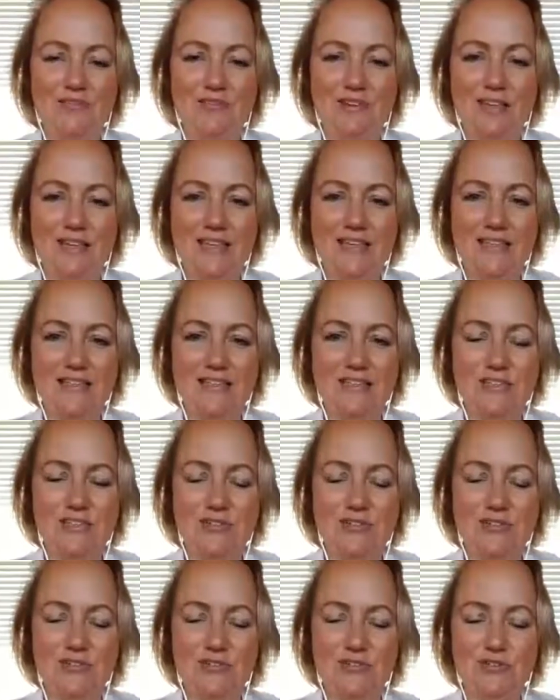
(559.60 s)

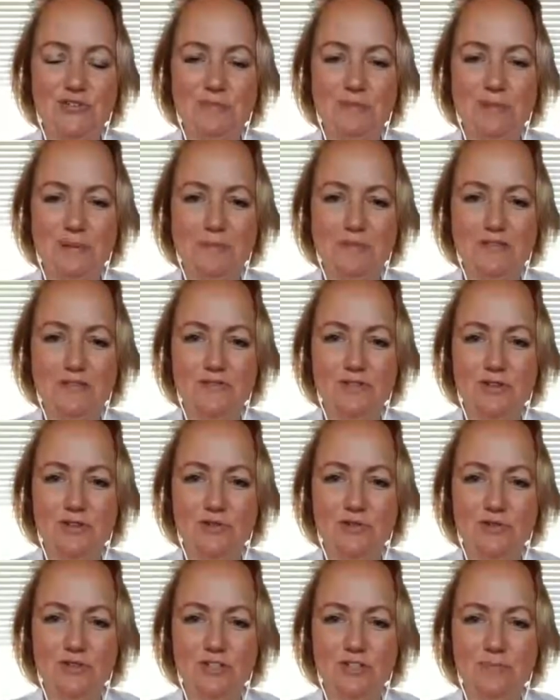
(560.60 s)
to make myself a
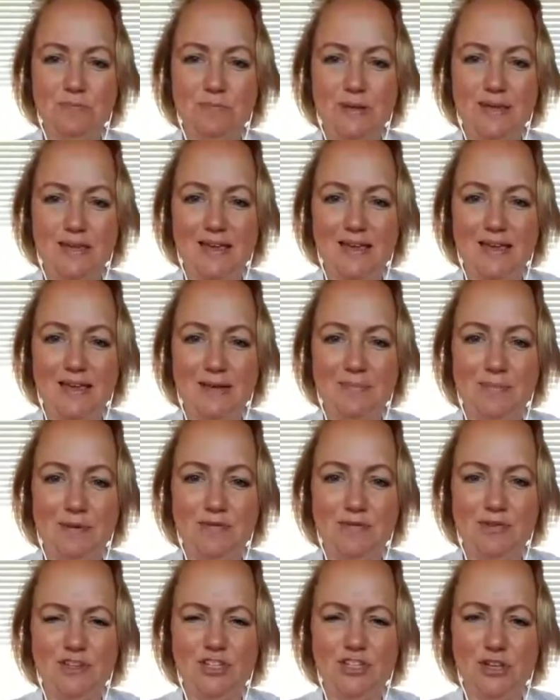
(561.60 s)
gorgeous big cup.
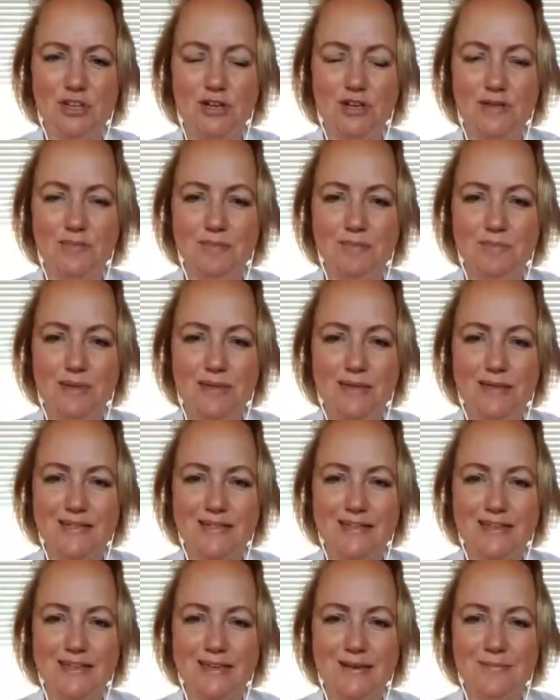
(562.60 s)
I've got a giant big
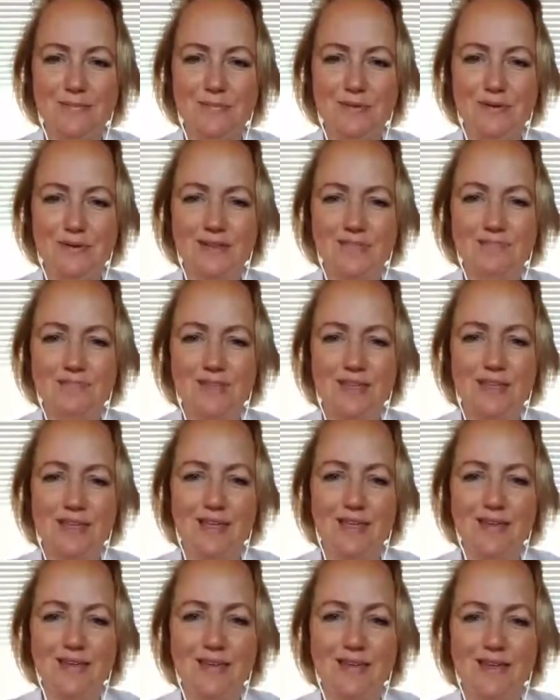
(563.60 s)
teacup
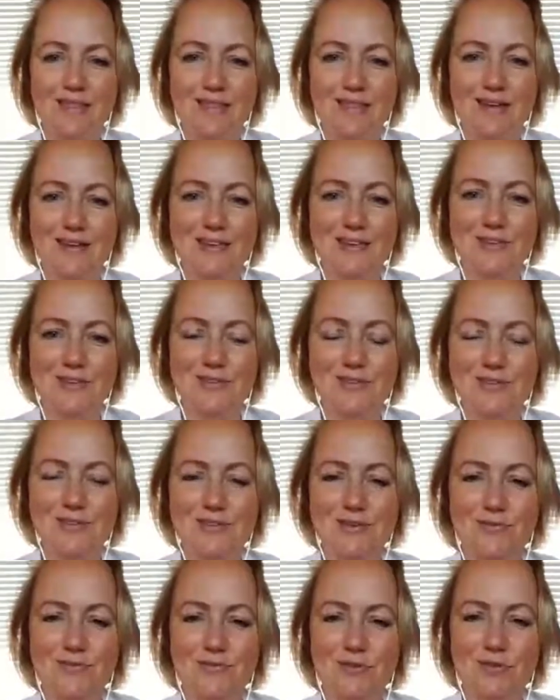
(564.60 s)
now that I use
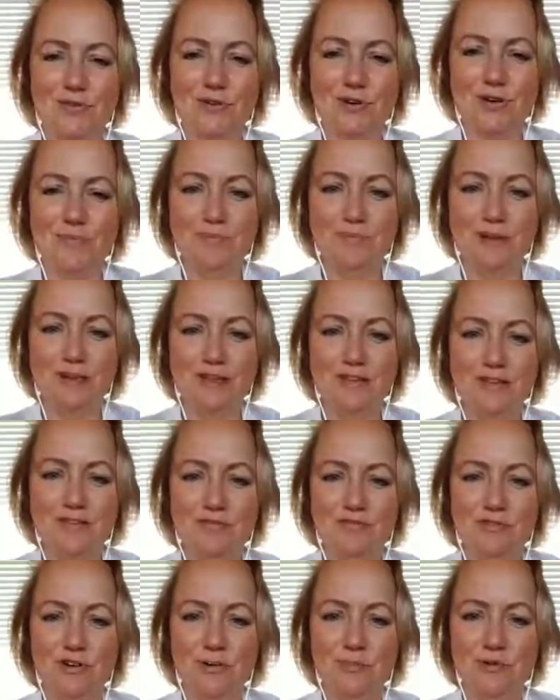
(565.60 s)
for my
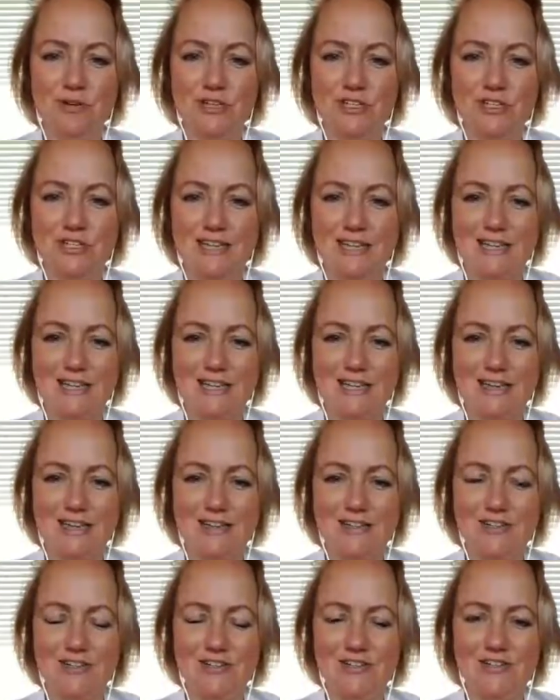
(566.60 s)
rooibos tea.
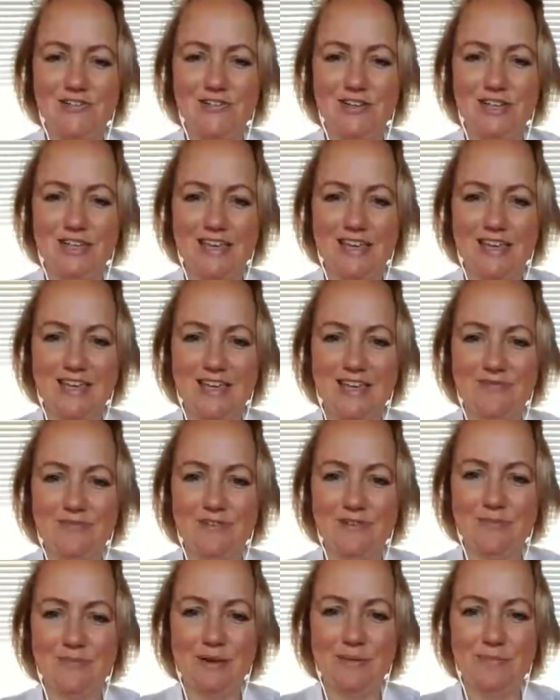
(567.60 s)
I don't drink any
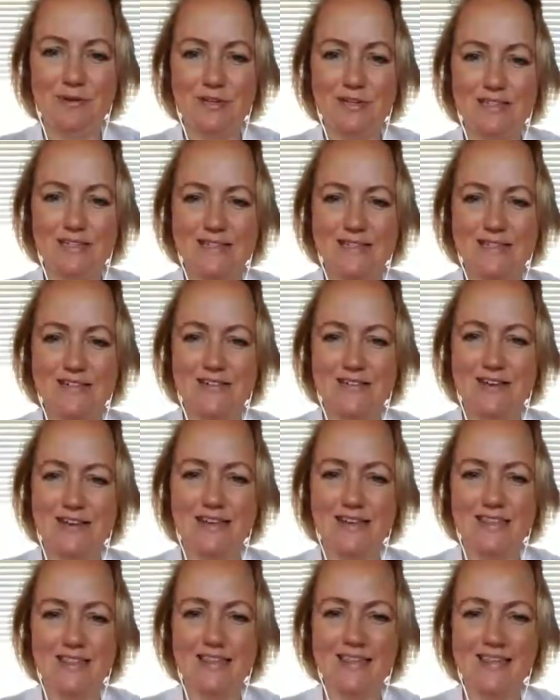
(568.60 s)
caffeine. My body does not
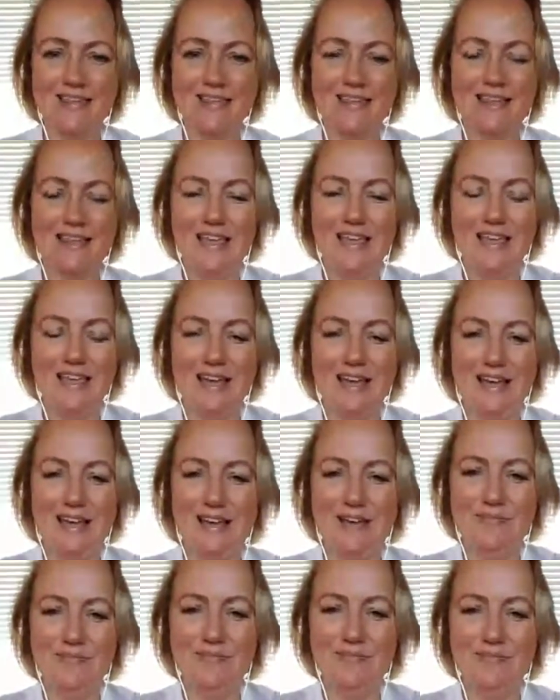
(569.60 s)
like that.
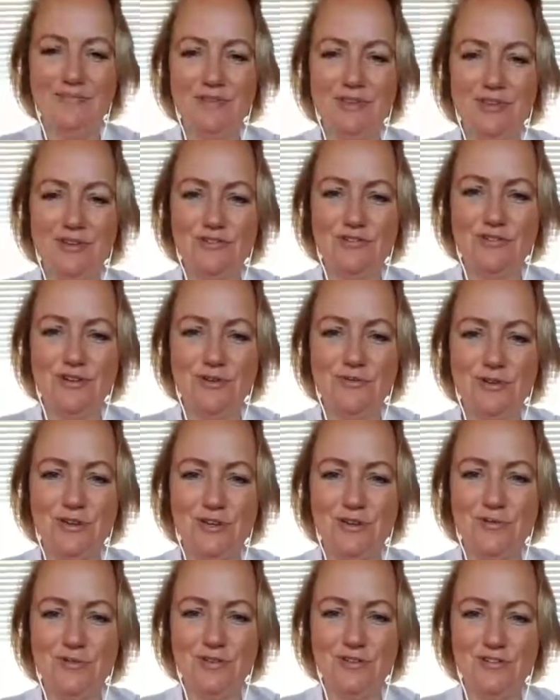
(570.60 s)
But you drink what
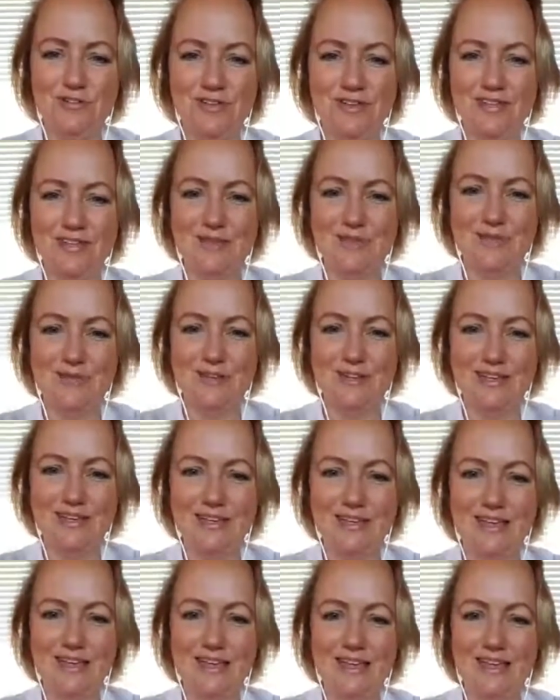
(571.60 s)
you want to drink in the
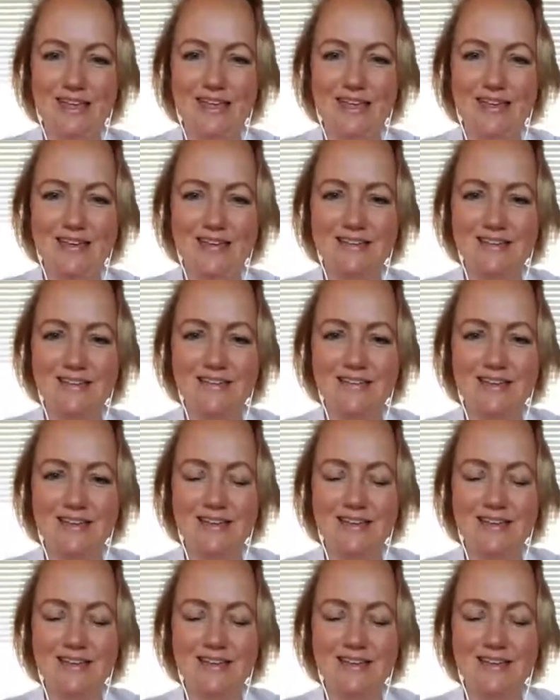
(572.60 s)
morning, and